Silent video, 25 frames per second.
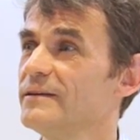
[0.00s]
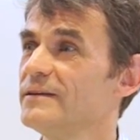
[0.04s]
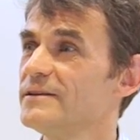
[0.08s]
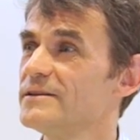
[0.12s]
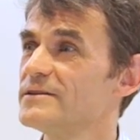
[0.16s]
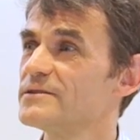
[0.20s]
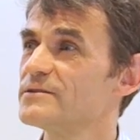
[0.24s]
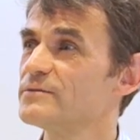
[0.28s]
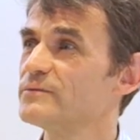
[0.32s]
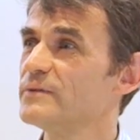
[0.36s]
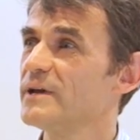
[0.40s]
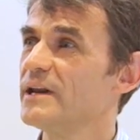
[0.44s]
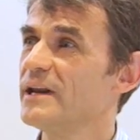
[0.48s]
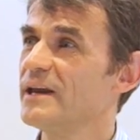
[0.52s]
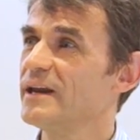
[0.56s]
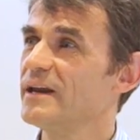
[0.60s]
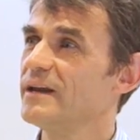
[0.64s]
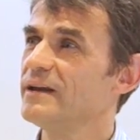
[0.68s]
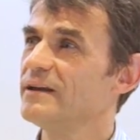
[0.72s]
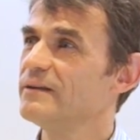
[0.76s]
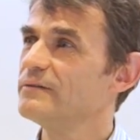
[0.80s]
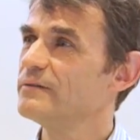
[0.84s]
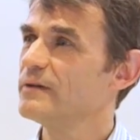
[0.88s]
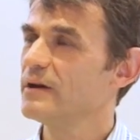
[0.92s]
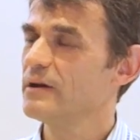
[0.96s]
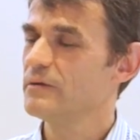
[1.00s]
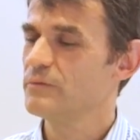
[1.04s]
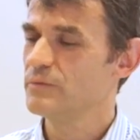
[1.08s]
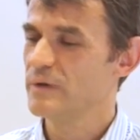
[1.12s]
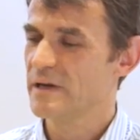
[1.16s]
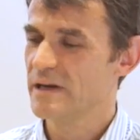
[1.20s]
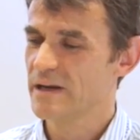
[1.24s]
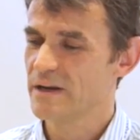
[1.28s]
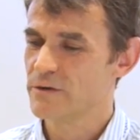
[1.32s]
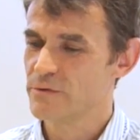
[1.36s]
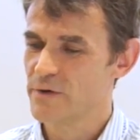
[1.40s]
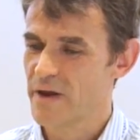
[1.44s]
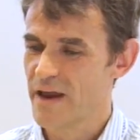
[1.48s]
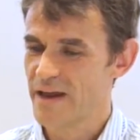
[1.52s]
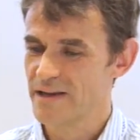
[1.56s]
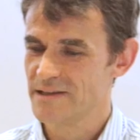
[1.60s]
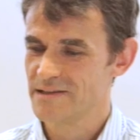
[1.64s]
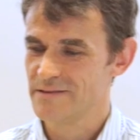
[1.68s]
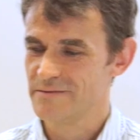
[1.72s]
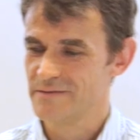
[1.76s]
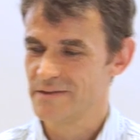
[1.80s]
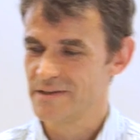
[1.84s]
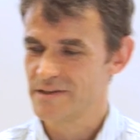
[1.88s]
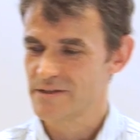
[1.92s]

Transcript: It's a really creative